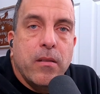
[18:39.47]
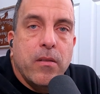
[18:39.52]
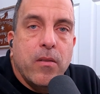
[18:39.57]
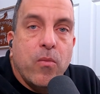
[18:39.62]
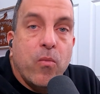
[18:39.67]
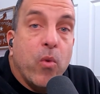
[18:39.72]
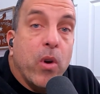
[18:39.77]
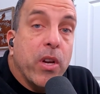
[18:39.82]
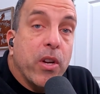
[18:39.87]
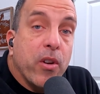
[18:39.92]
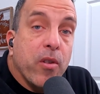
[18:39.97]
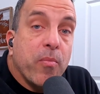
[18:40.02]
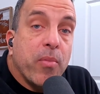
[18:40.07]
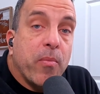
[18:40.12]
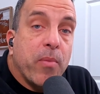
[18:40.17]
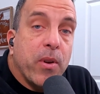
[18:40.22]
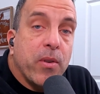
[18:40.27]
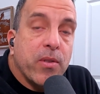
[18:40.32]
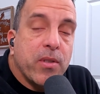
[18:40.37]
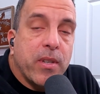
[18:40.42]
what you're
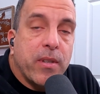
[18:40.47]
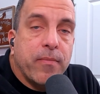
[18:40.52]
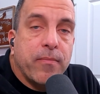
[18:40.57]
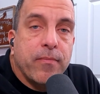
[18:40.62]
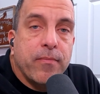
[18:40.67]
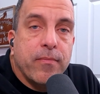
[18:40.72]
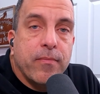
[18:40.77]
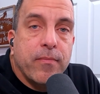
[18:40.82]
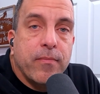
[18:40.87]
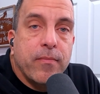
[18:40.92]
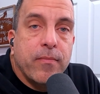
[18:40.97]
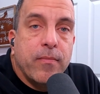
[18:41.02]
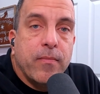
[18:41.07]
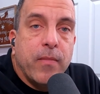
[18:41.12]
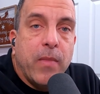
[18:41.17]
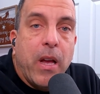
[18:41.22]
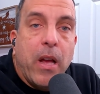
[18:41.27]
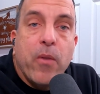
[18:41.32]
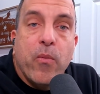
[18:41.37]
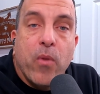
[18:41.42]
proposing
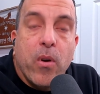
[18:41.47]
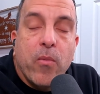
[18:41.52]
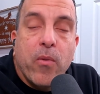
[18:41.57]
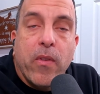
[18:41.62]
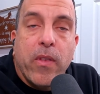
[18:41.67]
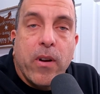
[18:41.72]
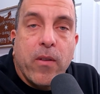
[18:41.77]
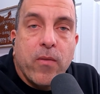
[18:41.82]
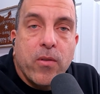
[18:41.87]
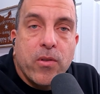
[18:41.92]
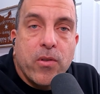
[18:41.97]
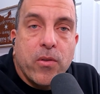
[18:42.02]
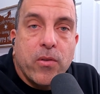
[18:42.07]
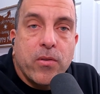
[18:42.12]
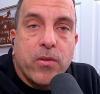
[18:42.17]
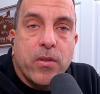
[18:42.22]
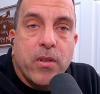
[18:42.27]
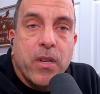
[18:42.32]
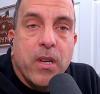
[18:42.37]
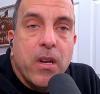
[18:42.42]
and what were their
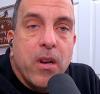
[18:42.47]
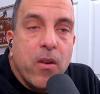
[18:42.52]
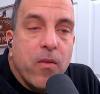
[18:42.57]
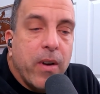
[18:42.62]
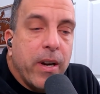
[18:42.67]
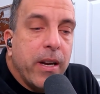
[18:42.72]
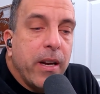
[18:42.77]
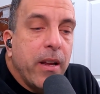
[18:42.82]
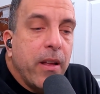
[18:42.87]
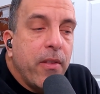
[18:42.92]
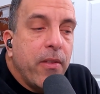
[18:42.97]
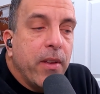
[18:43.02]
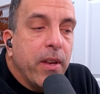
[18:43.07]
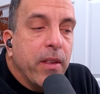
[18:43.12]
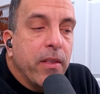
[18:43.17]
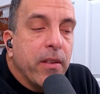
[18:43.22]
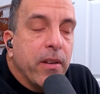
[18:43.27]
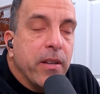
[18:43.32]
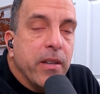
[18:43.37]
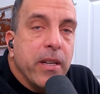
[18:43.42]
results, right? The
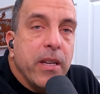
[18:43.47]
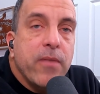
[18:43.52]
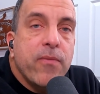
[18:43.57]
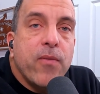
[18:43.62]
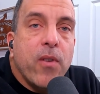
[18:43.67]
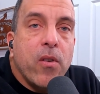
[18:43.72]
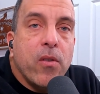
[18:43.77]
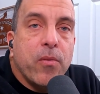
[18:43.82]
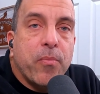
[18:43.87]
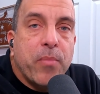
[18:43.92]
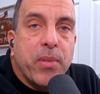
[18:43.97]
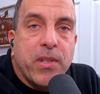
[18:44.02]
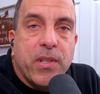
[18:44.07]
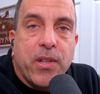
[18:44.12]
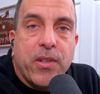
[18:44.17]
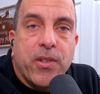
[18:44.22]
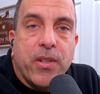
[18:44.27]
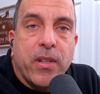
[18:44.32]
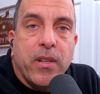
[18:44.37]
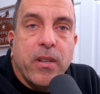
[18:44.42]
default
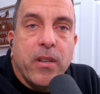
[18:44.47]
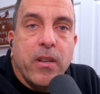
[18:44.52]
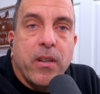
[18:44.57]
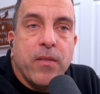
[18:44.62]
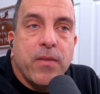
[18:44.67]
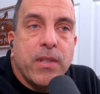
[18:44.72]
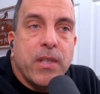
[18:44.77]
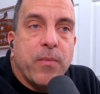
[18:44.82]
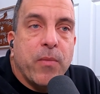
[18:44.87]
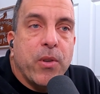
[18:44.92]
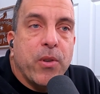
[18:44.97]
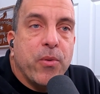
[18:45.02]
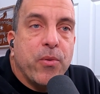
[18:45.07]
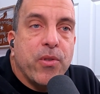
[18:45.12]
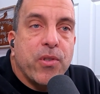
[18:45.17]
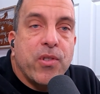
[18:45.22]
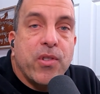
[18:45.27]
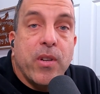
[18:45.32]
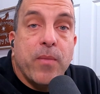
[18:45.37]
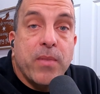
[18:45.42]
position of someone who
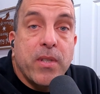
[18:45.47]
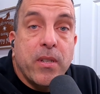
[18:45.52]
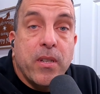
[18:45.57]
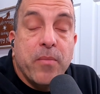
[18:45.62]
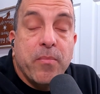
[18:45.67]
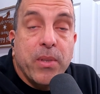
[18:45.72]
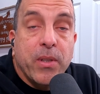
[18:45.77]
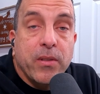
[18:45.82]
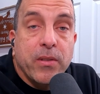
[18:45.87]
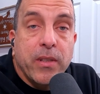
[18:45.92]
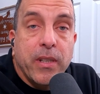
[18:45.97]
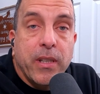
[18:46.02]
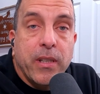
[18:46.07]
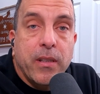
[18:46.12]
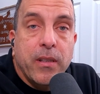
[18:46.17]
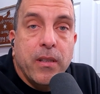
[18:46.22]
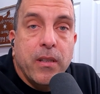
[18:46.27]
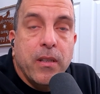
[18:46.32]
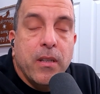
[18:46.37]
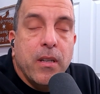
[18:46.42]
just jumps into building
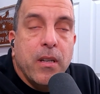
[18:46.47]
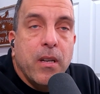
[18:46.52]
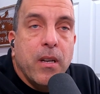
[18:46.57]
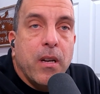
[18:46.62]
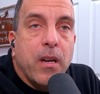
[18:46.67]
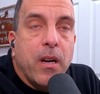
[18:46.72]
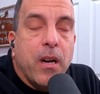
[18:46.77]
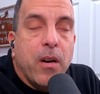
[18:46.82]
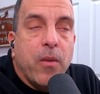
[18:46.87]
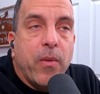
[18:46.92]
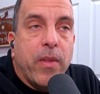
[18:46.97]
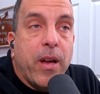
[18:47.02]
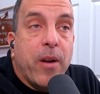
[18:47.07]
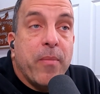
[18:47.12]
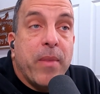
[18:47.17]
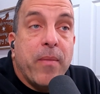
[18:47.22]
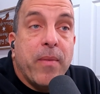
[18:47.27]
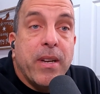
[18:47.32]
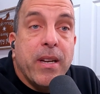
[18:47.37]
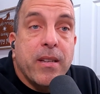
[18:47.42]
without
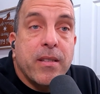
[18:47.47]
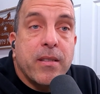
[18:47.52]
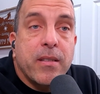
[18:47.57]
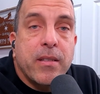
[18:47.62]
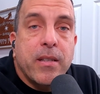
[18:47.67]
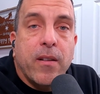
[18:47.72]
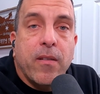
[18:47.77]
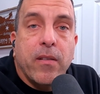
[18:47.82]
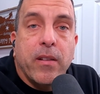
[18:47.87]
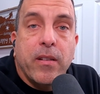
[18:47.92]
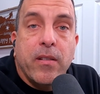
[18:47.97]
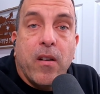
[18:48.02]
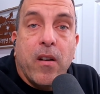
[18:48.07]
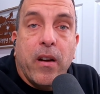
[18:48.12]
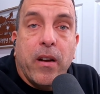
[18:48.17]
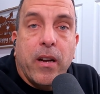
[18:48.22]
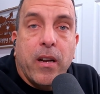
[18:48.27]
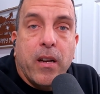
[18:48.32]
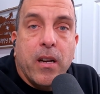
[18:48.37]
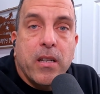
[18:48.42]
maybe necessarily
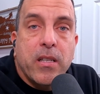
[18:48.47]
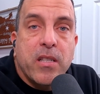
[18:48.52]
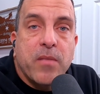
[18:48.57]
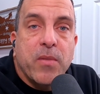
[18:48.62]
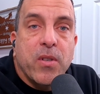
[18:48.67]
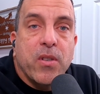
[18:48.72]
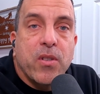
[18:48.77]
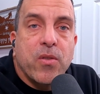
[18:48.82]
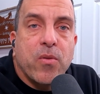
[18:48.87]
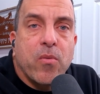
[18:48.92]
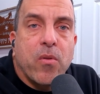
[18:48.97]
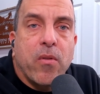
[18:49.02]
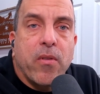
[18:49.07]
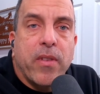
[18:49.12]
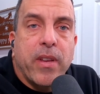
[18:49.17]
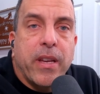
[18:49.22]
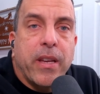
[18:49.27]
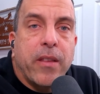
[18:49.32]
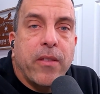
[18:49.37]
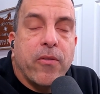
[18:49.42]
talking to customers or
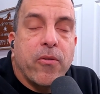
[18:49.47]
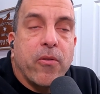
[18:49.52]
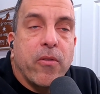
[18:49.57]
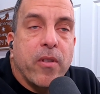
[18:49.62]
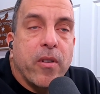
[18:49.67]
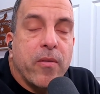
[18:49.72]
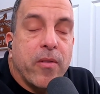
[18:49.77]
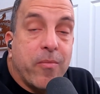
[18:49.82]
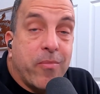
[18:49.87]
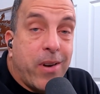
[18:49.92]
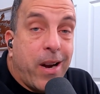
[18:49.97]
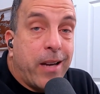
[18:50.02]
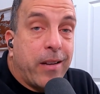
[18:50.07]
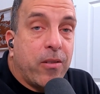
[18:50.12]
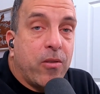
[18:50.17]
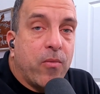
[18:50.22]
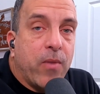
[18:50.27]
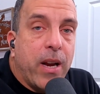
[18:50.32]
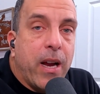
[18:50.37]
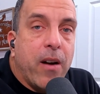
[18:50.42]
thinking through the
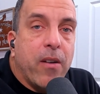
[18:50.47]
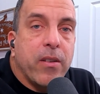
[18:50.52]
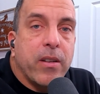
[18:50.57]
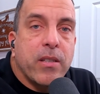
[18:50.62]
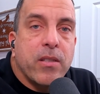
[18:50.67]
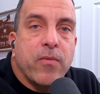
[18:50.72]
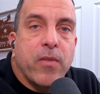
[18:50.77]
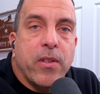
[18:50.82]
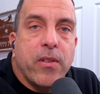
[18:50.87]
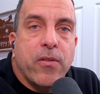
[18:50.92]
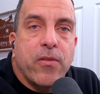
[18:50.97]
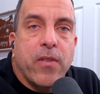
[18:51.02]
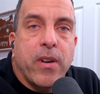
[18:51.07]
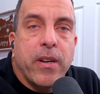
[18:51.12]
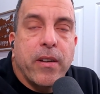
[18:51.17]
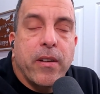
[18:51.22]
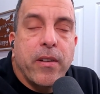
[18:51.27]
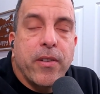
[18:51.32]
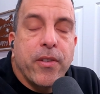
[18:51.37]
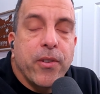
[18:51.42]
practical realities of what they're trying
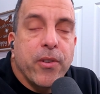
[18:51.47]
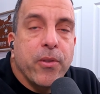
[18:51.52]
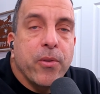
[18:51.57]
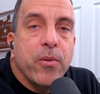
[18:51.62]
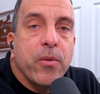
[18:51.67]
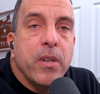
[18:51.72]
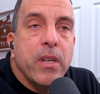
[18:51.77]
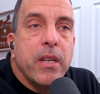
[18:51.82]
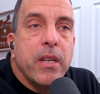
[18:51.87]
to do